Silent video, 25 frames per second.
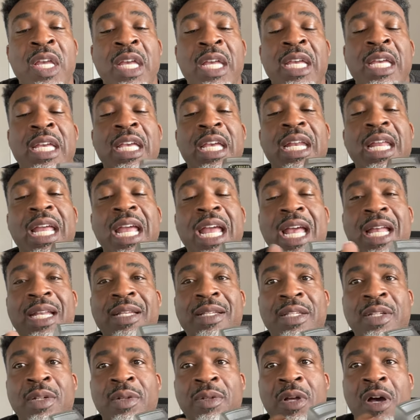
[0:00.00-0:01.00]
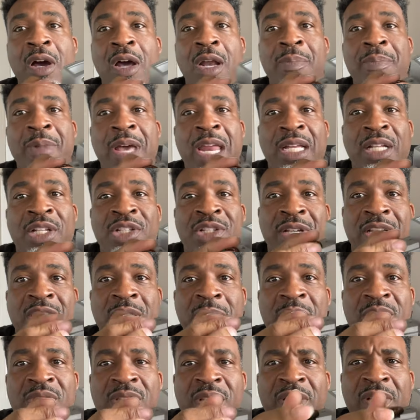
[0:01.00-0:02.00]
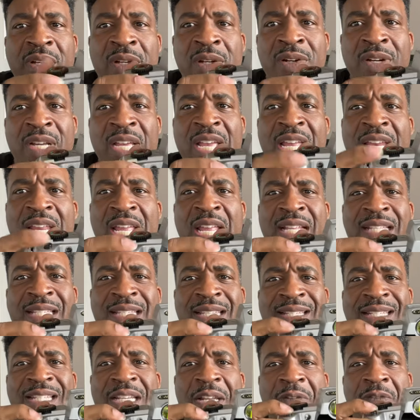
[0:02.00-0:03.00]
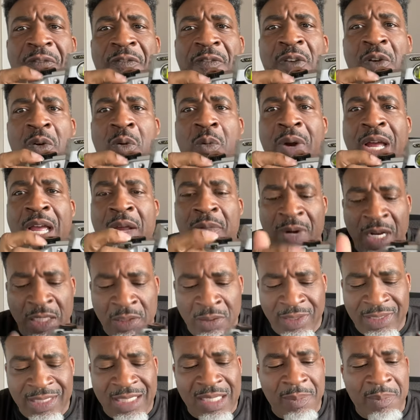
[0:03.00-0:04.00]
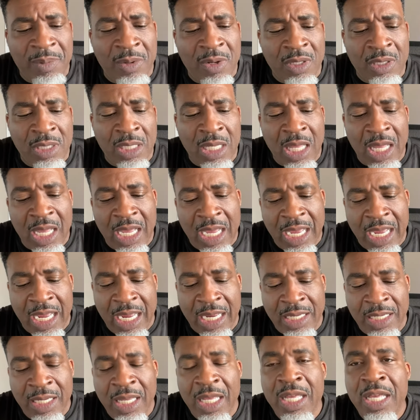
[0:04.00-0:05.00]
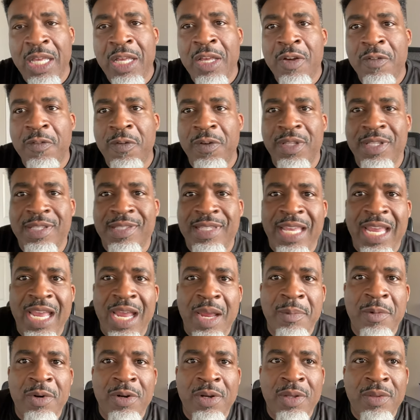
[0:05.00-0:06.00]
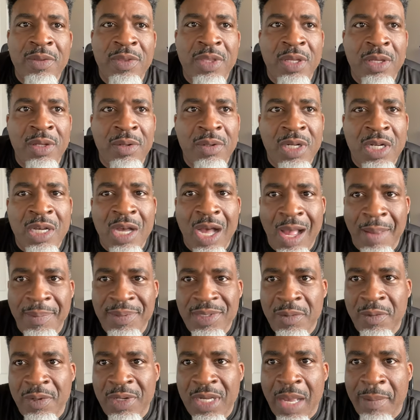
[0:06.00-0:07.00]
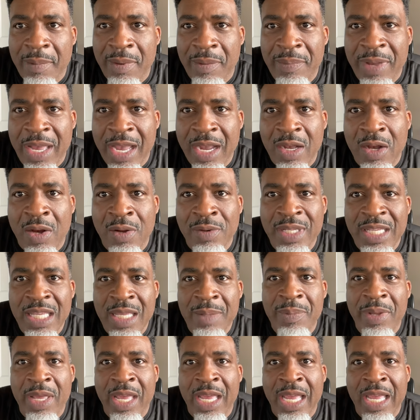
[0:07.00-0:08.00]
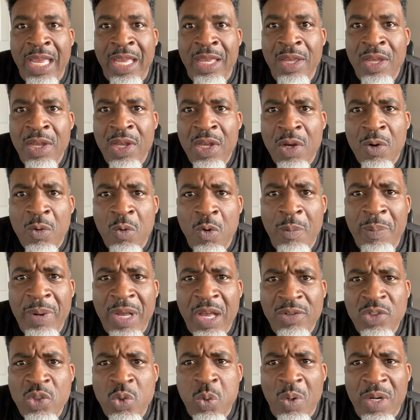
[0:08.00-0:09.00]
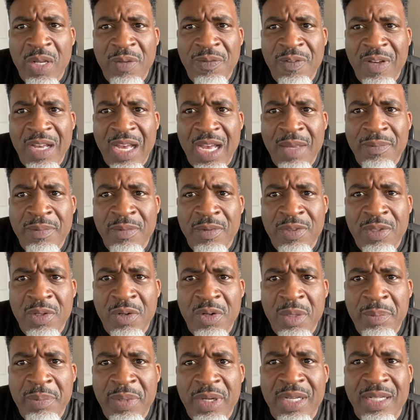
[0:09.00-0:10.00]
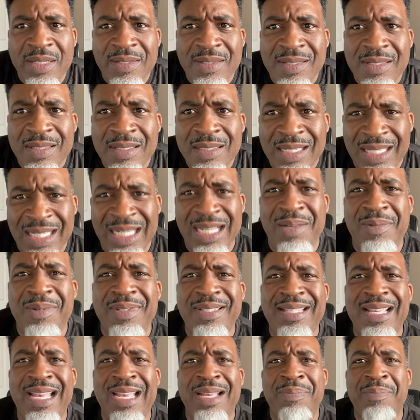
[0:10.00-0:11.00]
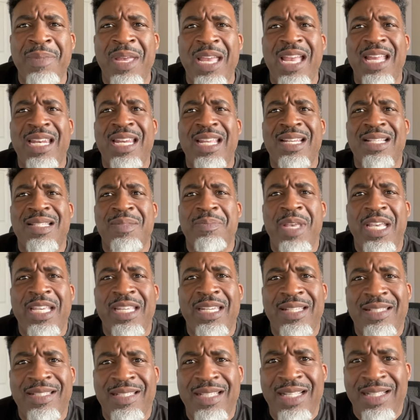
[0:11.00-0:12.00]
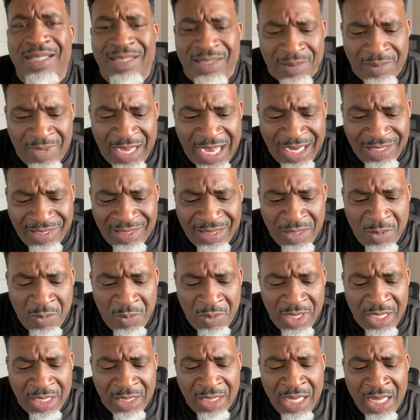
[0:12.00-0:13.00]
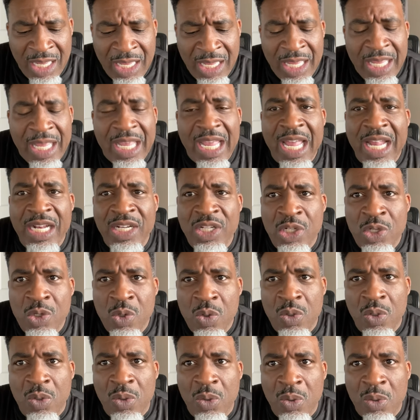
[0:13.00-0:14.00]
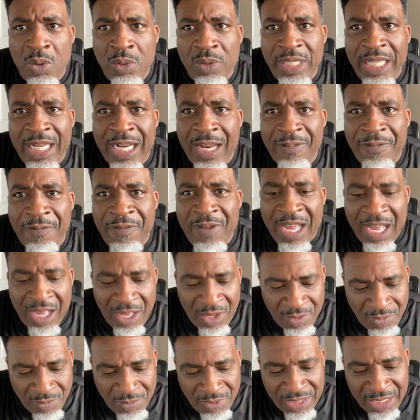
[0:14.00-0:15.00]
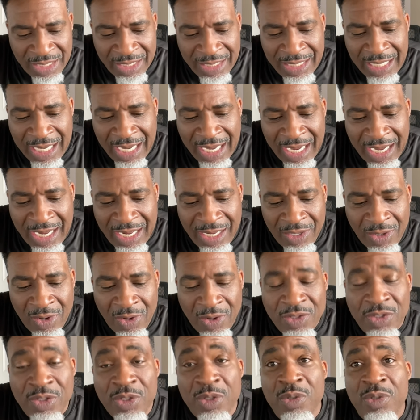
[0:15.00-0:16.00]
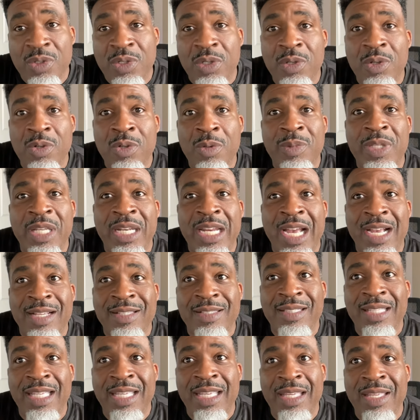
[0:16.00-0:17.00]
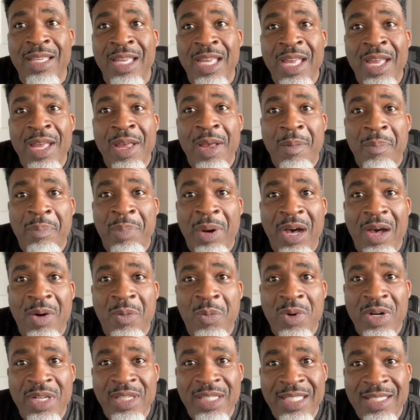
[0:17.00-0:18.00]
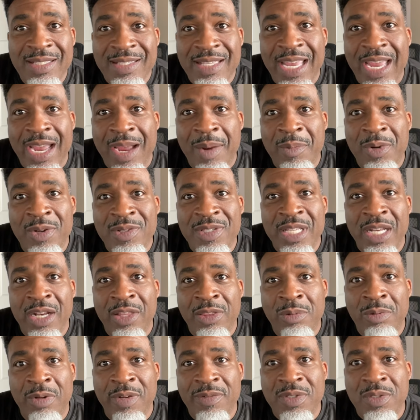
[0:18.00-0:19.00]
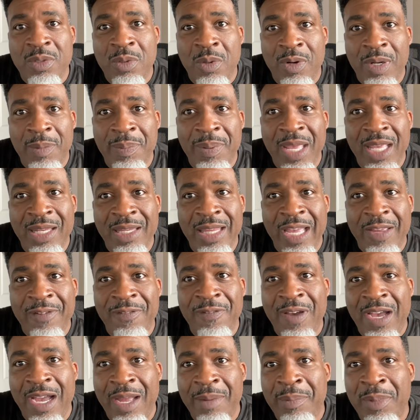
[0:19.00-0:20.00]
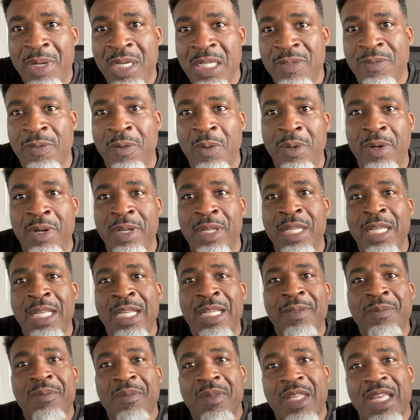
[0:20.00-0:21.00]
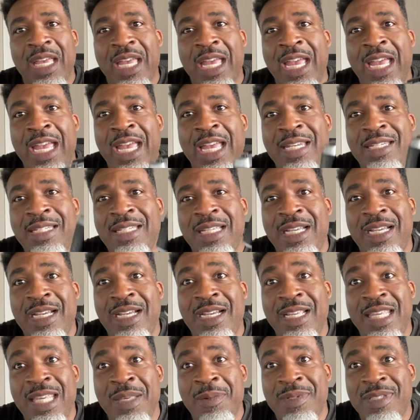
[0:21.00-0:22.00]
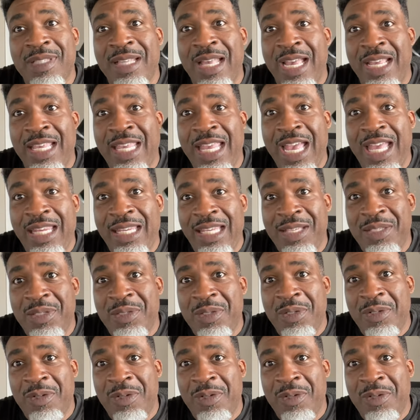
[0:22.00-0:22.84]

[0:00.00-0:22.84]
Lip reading: It had, you know, the automatic adjustments here. It just didn't feel right. When I looked it up online for this camera, the comps that were coming back on eBay were about 25 and 30 bucks. And I was like, man, that doesn't make any sense. So I actually went and Googled, and I found a guy on YouTube that actually bought one of these cameras at a thrift store. He paid like $5 for it. And he was like, yeah, these